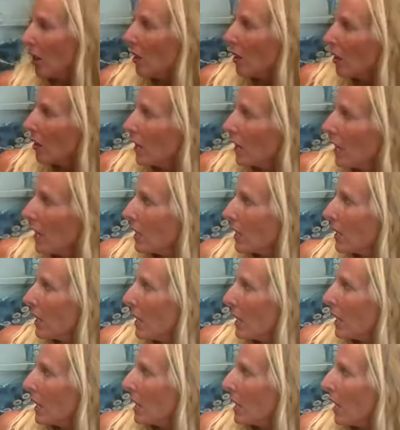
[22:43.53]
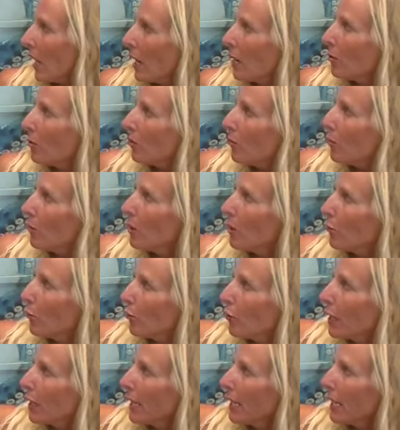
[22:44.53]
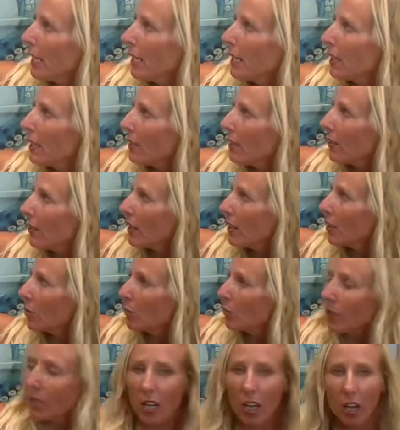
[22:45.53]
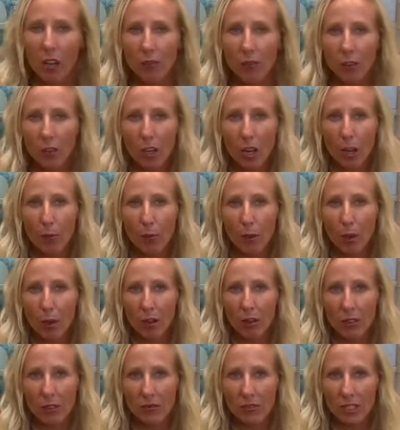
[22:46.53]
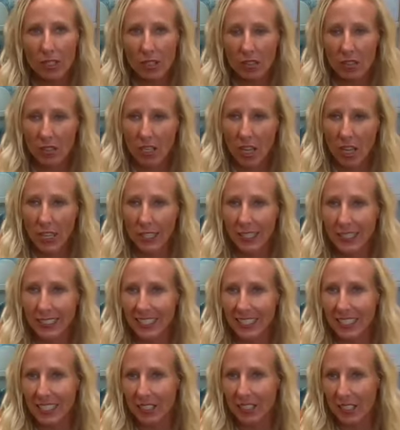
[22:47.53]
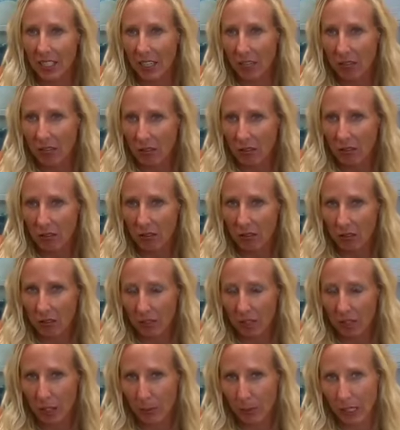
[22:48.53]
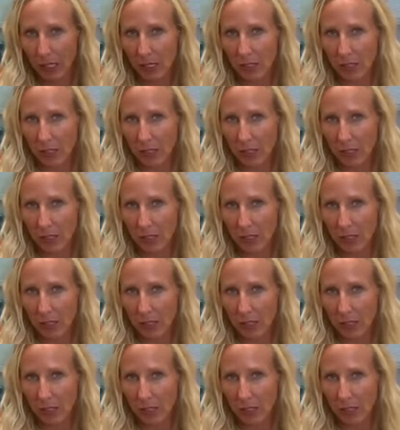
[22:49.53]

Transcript: Like, I would be afraid that it would cover up all of this kind of detail up here.